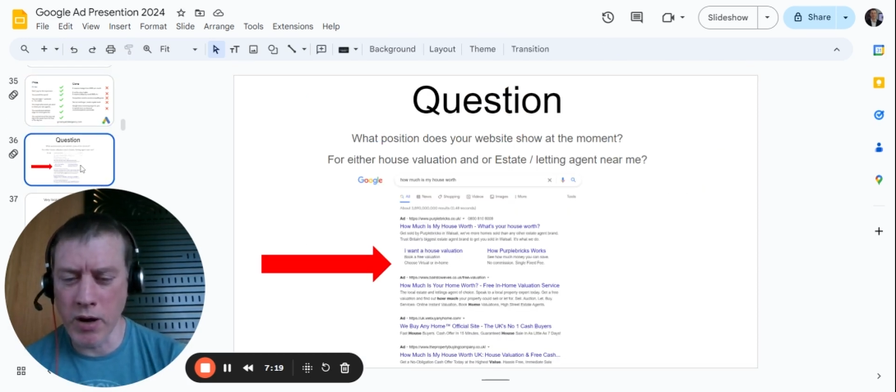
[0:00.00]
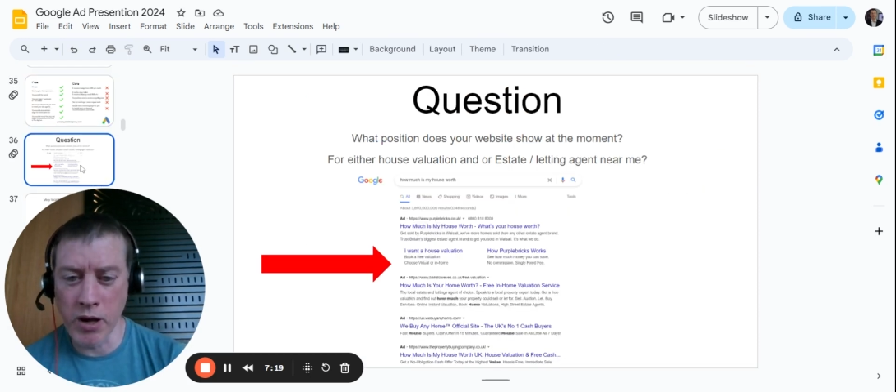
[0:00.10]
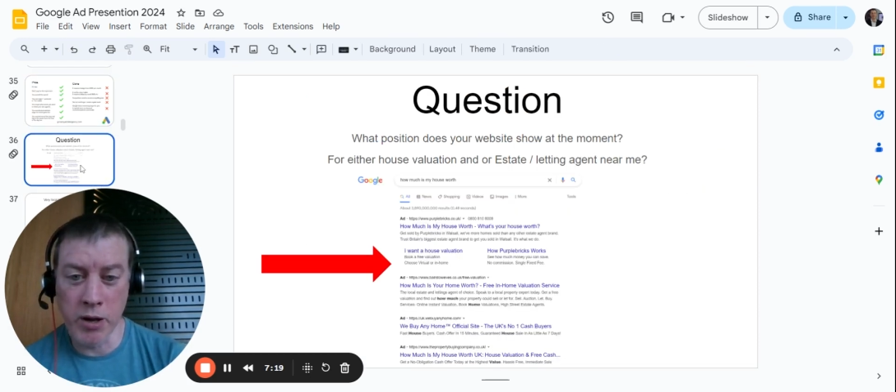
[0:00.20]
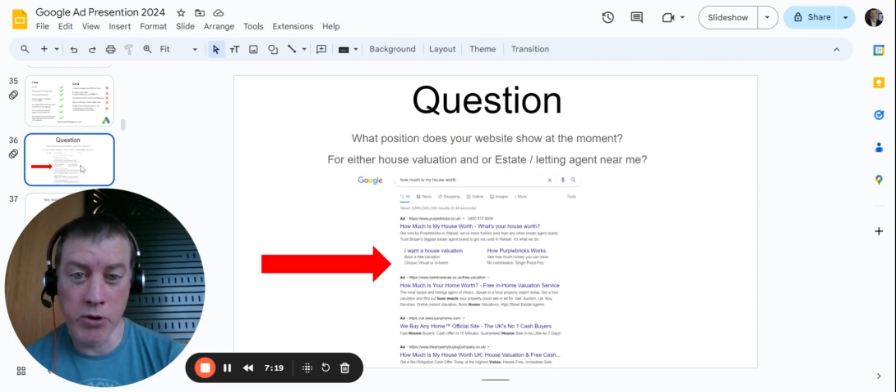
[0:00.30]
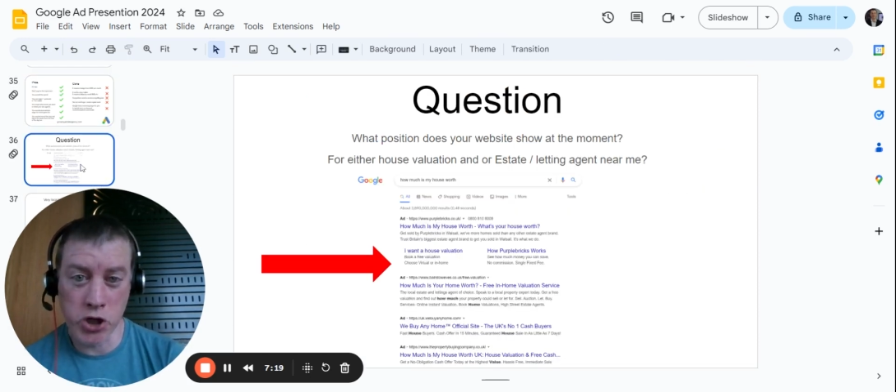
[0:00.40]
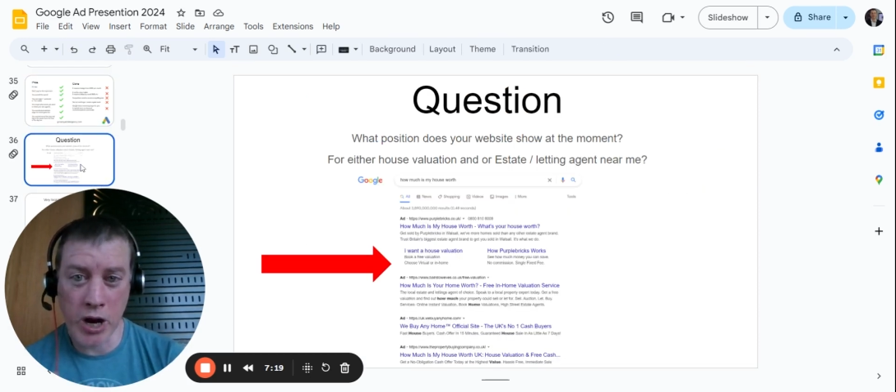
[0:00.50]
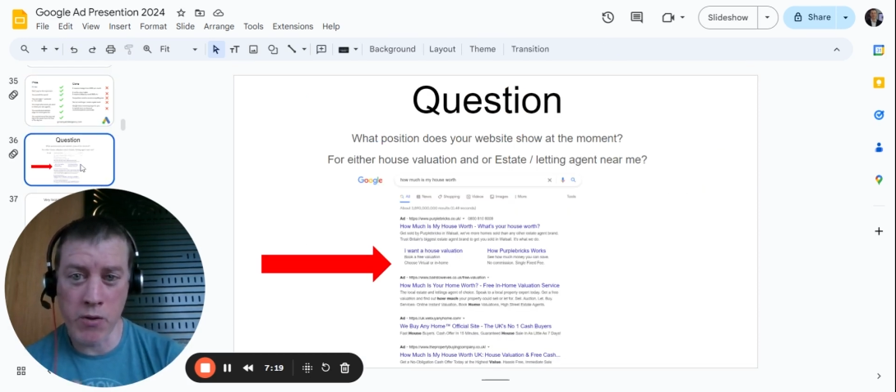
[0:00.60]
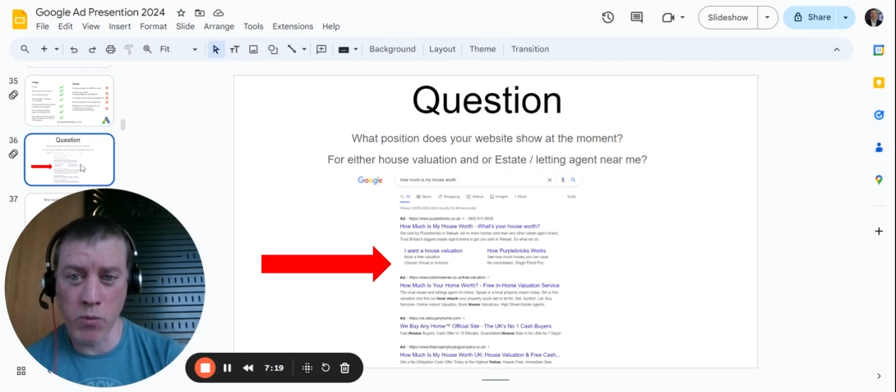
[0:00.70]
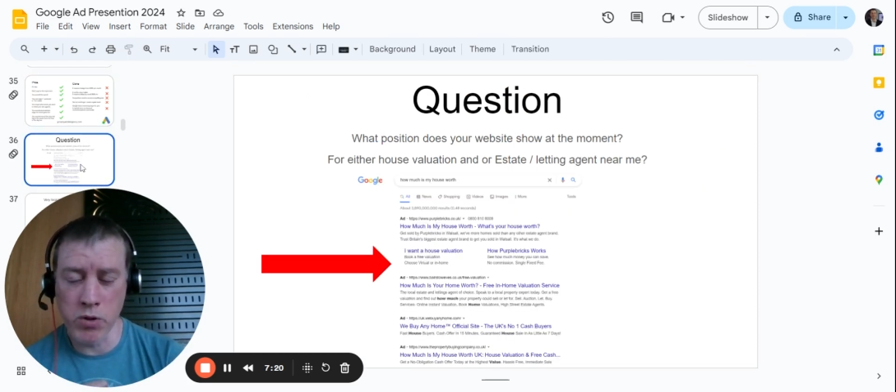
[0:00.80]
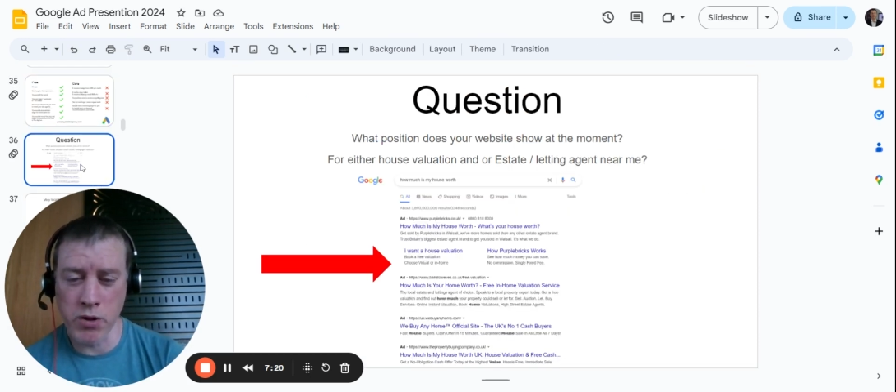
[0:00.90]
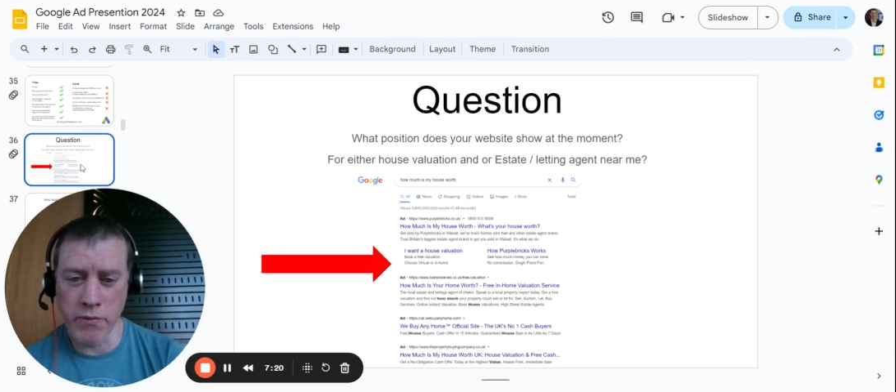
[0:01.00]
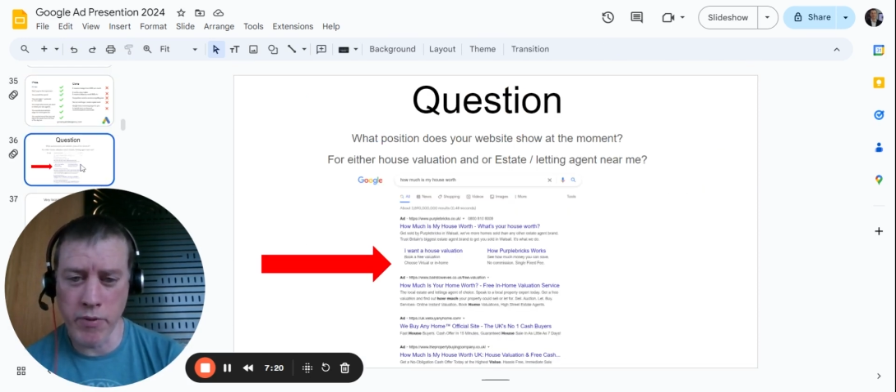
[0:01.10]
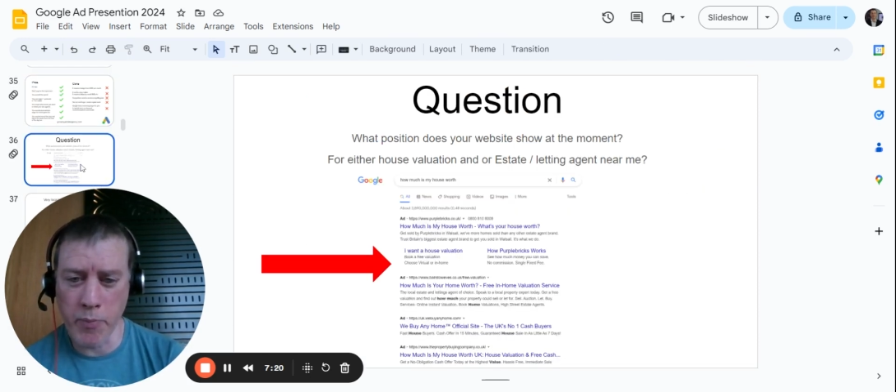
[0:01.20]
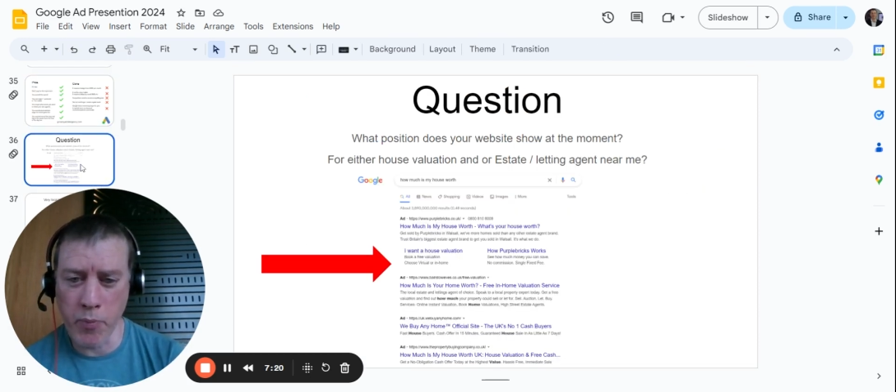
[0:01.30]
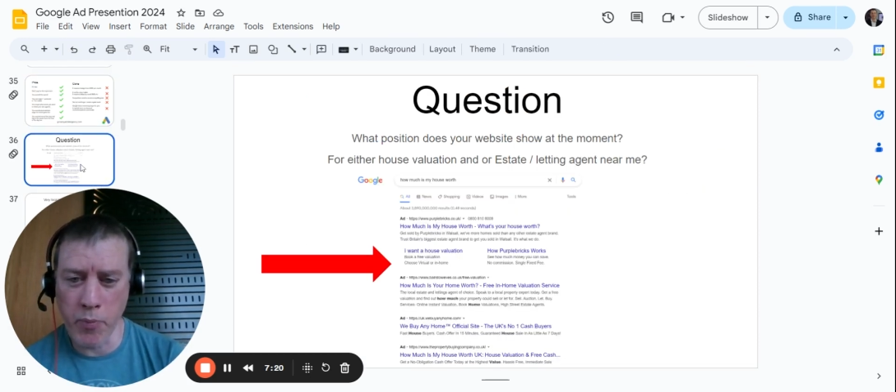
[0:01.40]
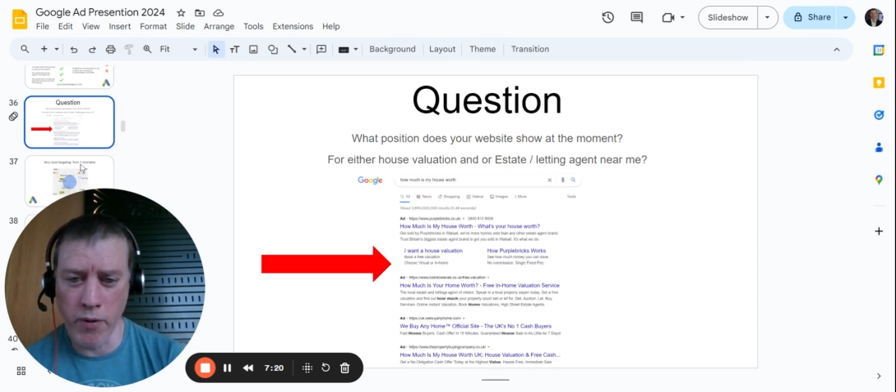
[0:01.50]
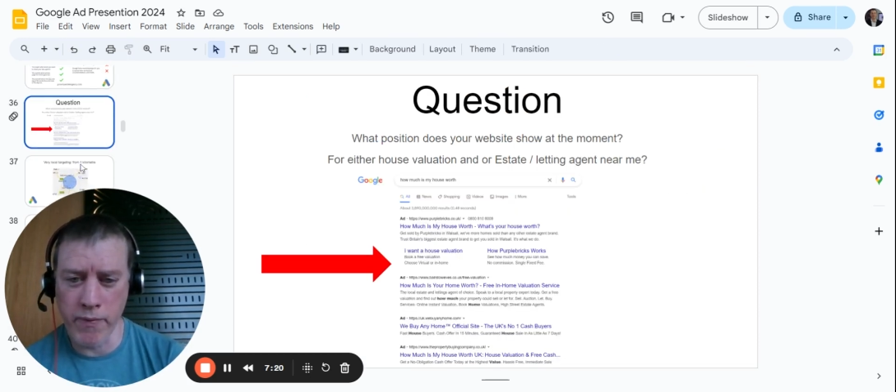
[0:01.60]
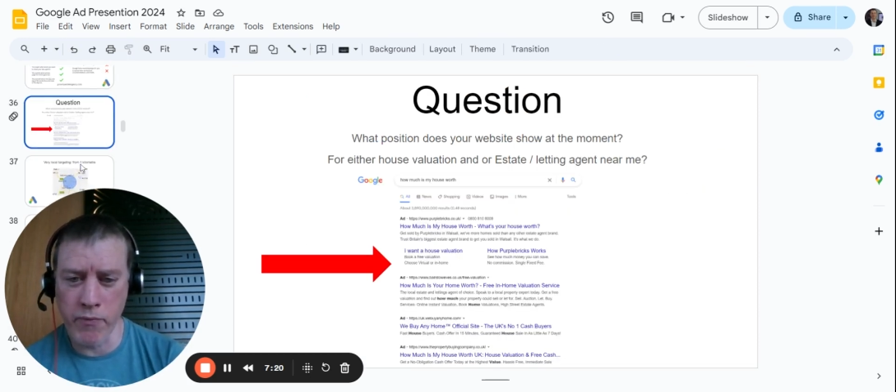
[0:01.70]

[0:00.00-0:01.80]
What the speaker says: going to be sharing with you a report